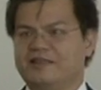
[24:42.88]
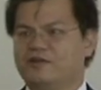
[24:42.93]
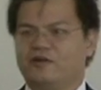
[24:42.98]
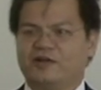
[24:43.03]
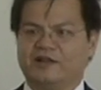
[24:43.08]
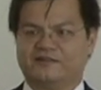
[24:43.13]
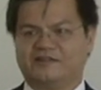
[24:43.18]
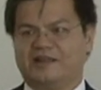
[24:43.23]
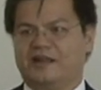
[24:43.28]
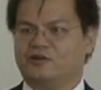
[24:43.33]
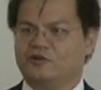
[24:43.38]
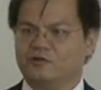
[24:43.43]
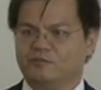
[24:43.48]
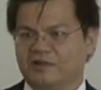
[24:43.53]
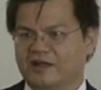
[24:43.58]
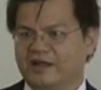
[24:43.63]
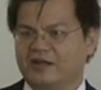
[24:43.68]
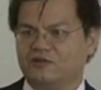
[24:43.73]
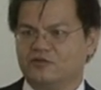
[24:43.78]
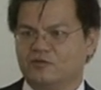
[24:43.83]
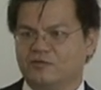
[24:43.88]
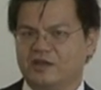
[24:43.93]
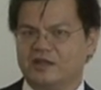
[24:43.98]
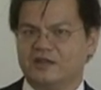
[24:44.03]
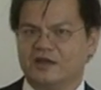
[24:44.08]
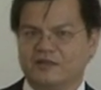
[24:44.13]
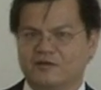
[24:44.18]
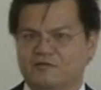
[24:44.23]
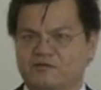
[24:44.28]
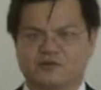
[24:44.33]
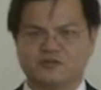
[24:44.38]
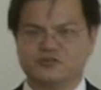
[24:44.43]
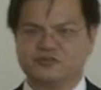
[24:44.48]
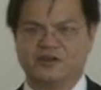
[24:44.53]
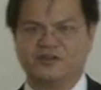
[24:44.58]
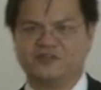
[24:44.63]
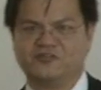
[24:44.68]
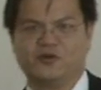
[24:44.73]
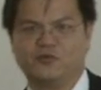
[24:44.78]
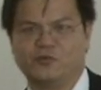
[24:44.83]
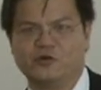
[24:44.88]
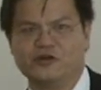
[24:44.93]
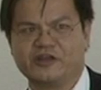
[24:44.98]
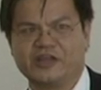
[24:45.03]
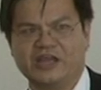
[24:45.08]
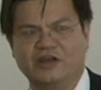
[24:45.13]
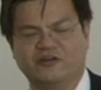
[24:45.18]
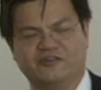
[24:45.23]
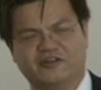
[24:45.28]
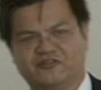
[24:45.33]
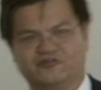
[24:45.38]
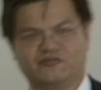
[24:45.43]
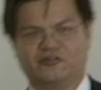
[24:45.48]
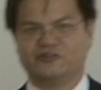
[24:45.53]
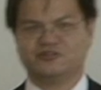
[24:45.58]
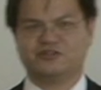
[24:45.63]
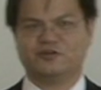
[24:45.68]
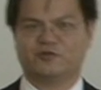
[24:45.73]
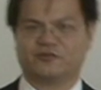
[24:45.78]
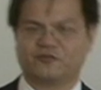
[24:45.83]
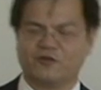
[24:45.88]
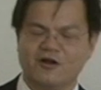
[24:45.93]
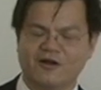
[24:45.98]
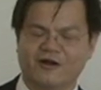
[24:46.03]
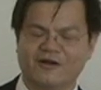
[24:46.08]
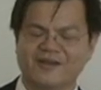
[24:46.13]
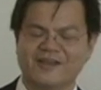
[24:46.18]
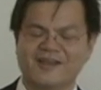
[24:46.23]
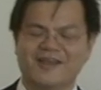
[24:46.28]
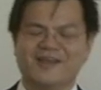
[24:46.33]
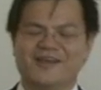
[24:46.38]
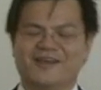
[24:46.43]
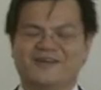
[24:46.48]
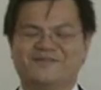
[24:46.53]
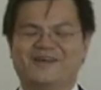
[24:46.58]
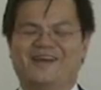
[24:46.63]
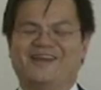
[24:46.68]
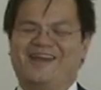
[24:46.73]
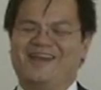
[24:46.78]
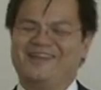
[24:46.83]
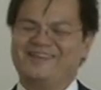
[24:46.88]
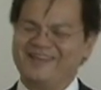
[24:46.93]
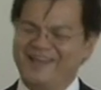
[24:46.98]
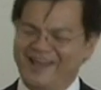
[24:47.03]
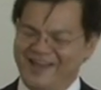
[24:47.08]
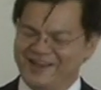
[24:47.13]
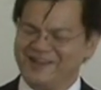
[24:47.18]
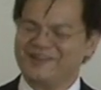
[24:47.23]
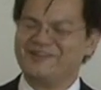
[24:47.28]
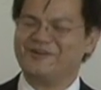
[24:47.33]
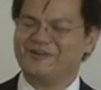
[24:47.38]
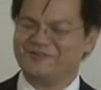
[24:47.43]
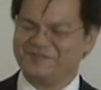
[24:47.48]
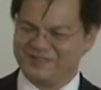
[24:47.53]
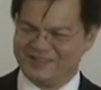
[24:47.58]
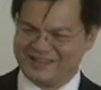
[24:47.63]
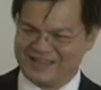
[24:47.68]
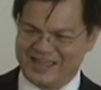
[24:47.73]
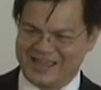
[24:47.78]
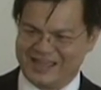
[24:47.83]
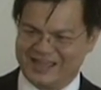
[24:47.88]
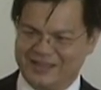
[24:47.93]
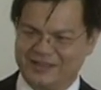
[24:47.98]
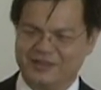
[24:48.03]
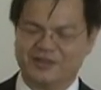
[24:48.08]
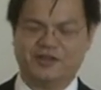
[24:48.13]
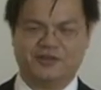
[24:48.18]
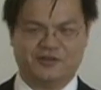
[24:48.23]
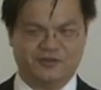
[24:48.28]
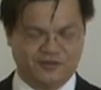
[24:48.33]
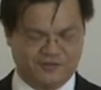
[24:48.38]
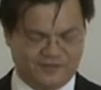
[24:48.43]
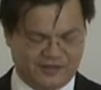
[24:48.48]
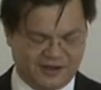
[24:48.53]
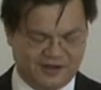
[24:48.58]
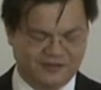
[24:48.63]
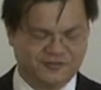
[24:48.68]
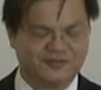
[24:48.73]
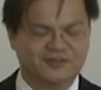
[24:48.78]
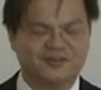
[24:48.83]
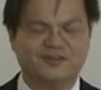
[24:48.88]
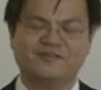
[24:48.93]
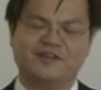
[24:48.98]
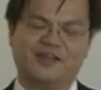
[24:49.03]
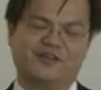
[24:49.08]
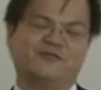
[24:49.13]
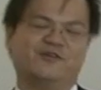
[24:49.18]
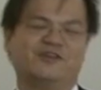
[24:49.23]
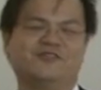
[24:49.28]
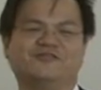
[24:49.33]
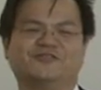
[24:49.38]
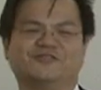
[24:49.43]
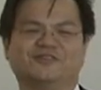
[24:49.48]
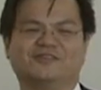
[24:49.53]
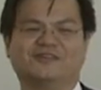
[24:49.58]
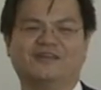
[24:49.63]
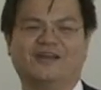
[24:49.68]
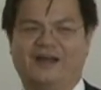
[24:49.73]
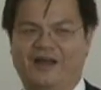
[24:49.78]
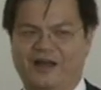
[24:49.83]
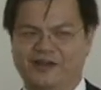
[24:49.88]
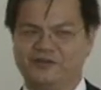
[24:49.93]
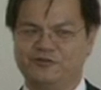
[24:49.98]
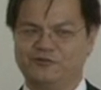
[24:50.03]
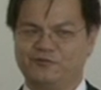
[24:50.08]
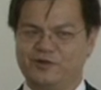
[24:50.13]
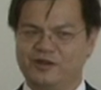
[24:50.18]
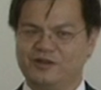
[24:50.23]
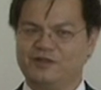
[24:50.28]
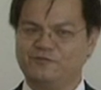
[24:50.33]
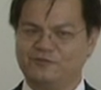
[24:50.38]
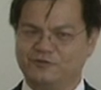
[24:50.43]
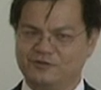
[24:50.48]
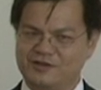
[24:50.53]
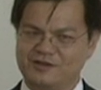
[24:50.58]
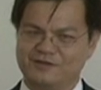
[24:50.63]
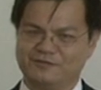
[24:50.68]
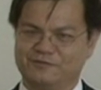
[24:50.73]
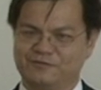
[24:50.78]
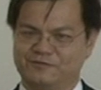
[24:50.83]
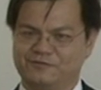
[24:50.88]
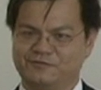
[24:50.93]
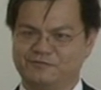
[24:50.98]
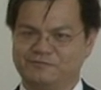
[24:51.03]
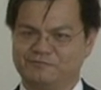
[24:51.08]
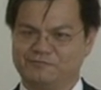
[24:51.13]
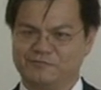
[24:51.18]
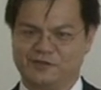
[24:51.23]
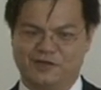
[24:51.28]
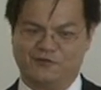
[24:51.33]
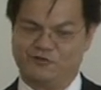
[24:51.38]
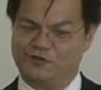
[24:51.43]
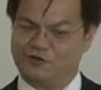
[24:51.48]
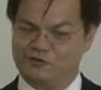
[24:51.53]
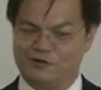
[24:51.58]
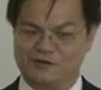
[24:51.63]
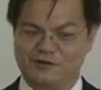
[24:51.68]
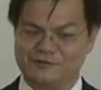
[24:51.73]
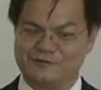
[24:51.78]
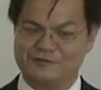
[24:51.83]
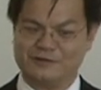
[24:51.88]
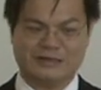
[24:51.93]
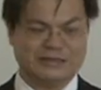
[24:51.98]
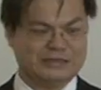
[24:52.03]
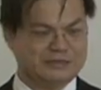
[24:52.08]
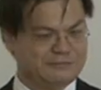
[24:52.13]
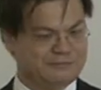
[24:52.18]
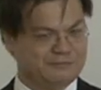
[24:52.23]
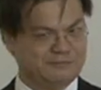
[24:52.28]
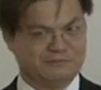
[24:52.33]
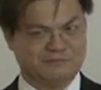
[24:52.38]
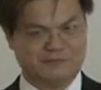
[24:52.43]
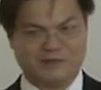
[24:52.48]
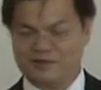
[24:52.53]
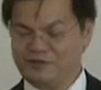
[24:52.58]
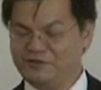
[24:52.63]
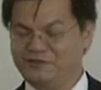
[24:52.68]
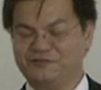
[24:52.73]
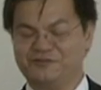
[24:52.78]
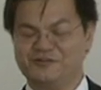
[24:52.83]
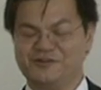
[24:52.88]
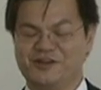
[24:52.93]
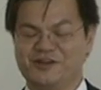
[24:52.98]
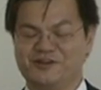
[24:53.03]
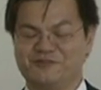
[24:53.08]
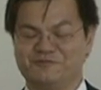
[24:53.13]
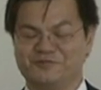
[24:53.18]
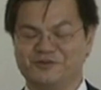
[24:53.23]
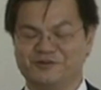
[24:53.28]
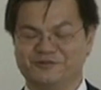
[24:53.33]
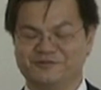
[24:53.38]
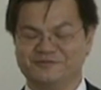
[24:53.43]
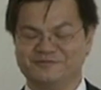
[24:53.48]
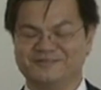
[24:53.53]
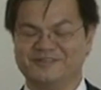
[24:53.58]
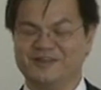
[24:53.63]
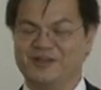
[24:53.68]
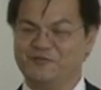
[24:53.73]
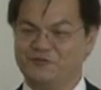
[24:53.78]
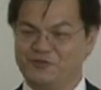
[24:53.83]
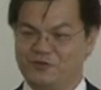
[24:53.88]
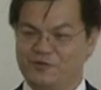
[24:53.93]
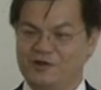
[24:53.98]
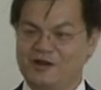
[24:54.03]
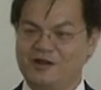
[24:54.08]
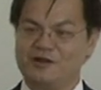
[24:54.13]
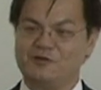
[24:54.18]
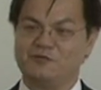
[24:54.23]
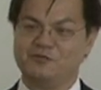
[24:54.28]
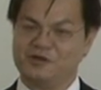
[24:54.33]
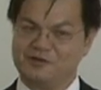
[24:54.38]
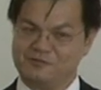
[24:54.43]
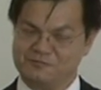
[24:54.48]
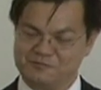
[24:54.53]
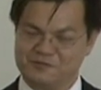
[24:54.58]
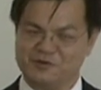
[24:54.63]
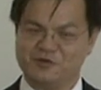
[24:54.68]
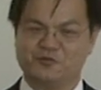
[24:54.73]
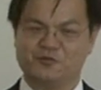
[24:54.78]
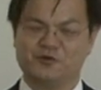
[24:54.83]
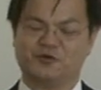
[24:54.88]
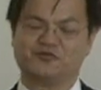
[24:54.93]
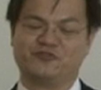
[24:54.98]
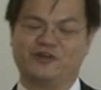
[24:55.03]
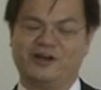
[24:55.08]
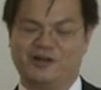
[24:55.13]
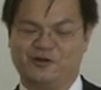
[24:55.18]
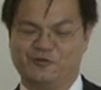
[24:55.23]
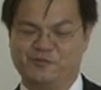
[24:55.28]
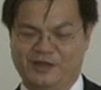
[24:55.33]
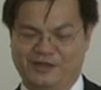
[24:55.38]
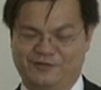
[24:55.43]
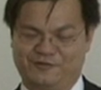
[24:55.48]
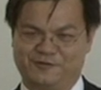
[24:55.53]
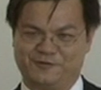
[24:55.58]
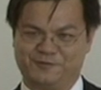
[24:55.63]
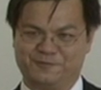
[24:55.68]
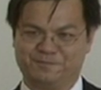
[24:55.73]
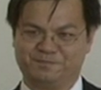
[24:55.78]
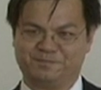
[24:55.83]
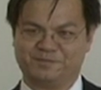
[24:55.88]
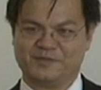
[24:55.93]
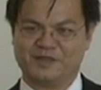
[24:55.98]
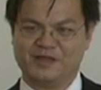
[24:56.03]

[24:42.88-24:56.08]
then they'll start complaining to me that the Feng Shui is not working or the astrology was wrong. But at the end of the day, you have to ask yourself that question. Are you ready for love? If you're not, nothing's going to help you. If you are, well, we'll try our best.